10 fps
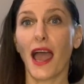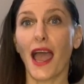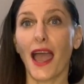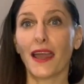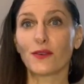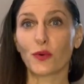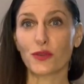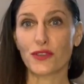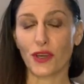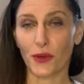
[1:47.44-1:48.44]
and
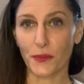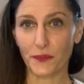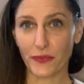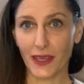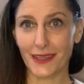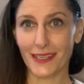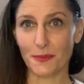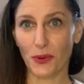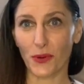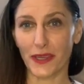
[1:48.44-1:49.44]
also this
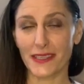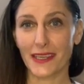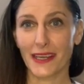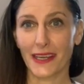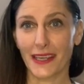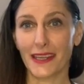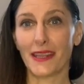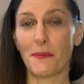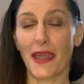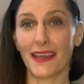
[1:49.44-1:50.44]
point, the
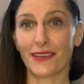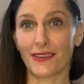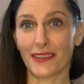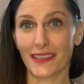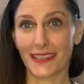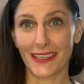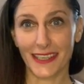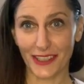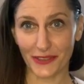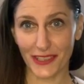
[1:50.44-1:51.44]
male
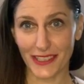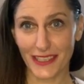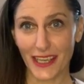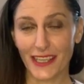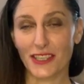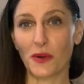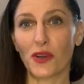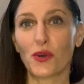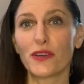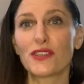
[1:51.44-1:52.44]
clitoris. So
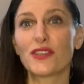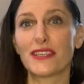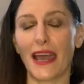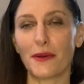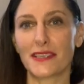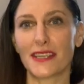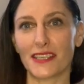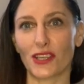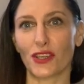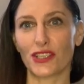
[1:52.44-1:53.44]
according to Taoist
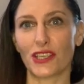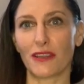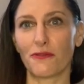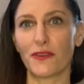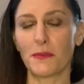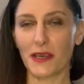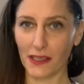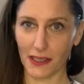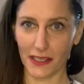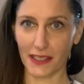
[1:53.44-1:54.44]
sexology, the female
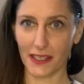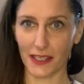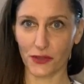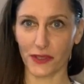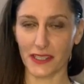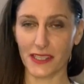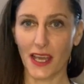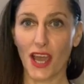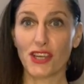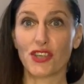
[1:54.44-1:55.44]
clitoris
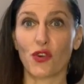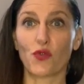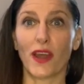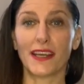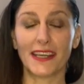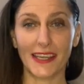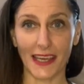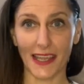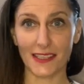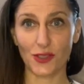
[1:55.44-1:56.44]
directly
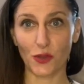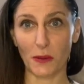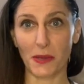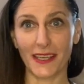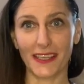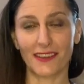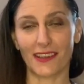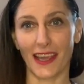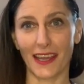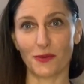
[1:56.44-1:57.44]
connects to the pineal
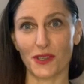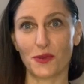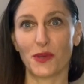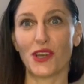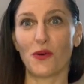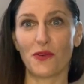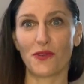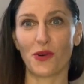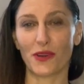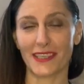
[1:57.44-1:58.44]
gland, which we know, of
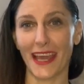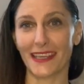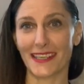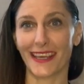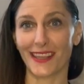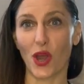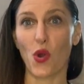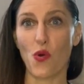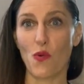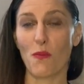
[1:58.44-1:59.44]
course, as like the
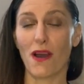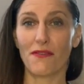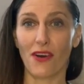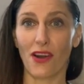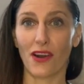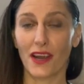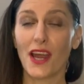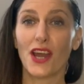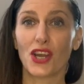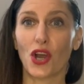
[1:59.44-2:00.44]
home of our
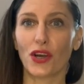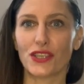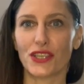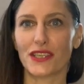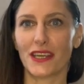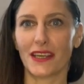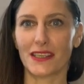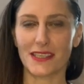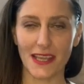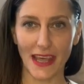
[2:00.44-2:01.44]

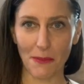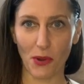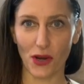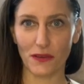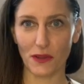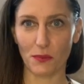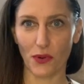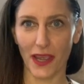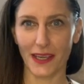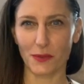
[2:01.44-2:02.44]
consciousness, that part of the
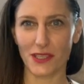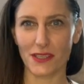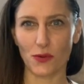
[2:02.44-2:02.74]
brain, which is